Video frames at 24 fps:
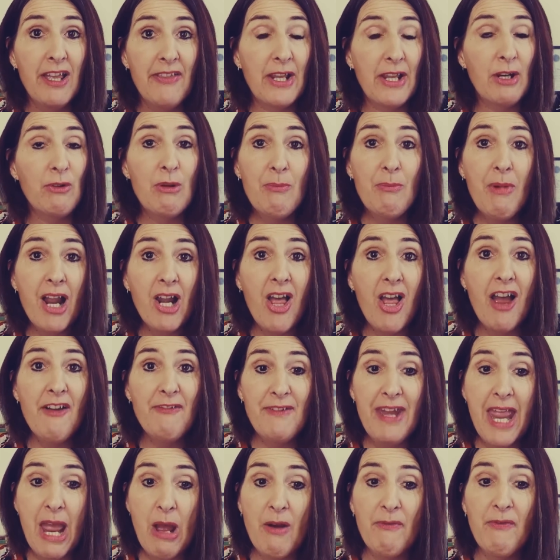that are in my
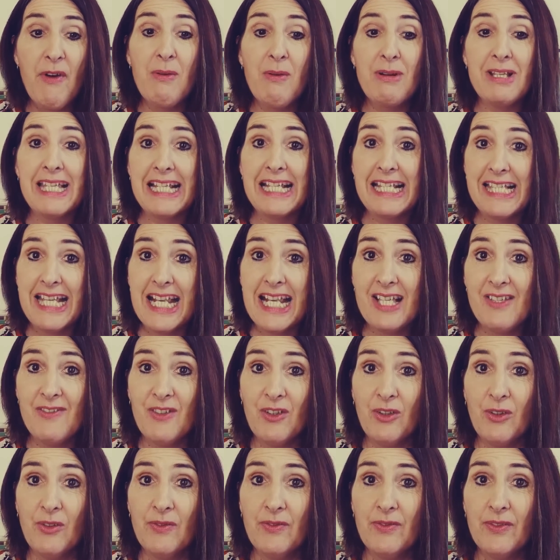life now if I was
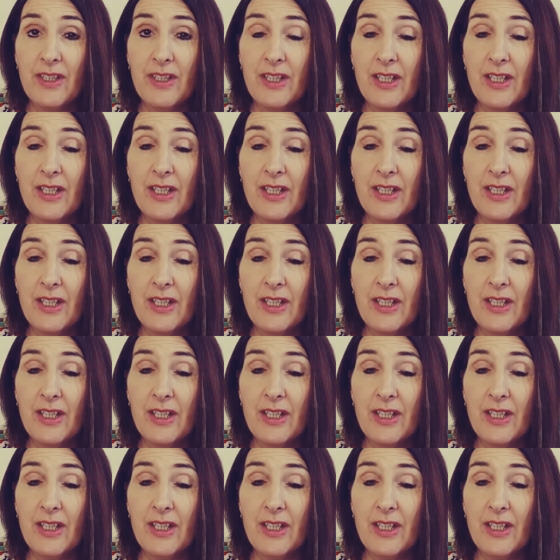successful?